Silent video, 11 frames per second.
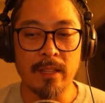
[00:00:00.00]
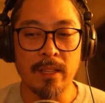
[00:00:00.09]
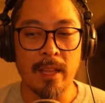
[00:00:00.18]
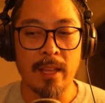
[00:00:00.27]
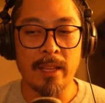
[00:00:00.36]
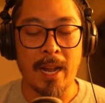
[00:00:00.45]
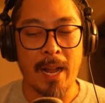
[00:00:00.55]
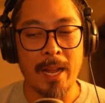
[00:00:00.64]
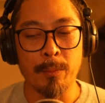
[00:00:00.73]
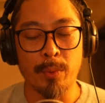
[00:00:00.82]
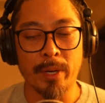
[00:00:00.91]
and
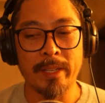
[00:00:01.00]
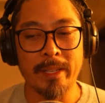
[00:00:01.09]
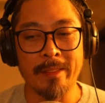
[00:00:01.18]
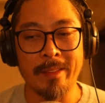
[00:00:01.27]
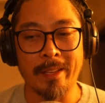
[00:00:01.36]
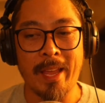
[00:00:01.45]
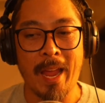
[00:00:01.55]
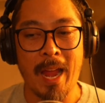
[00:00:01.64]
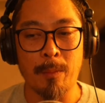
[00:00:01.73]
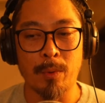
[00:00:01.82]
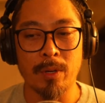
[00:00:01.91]
I'm bringing in the
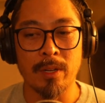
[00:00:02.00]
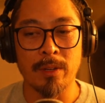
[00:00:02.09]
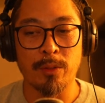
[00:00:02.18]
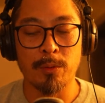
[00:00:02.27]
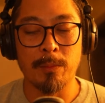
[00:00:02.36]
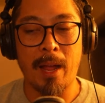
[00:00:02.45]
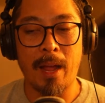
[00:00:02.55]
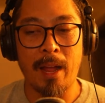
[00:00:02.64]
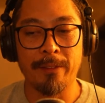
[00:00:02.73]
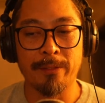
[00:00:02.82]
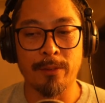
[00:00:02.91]
camera through my
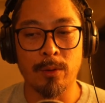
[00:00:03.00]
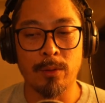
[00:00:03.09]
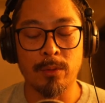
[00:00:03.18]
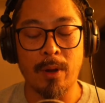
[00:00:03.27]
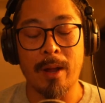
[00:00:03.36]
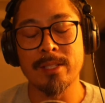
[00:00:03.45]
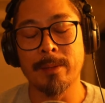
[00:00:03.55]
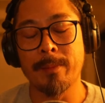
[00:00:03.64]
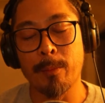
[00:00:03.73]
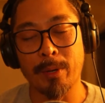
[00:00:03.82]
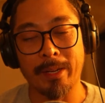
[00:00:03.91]
iPhone. Actually, I'm
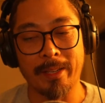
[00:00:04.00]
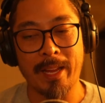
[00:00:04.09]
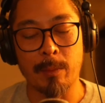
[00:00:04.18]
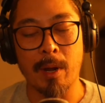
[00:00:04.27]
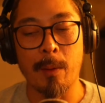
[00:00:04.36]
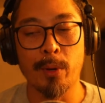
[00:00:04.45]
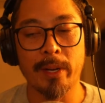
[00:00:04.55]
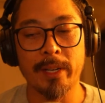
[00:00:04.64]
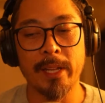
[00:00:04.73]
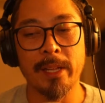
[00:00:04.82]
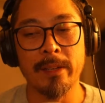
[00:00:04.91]
not bringing the camera. I'm bringing
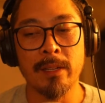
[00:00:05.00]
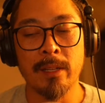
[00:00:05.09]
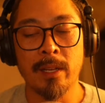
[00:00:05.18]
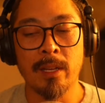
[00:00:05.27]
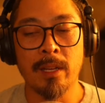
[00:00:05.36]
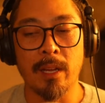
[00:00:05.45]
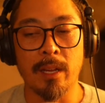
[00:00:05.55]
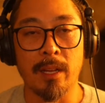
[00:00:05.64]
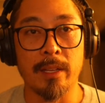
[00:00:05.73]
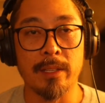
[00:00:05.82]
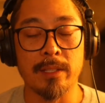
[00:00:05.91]
in
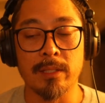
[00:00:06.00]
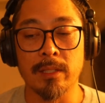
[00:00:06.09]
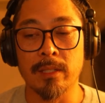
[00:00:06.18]
a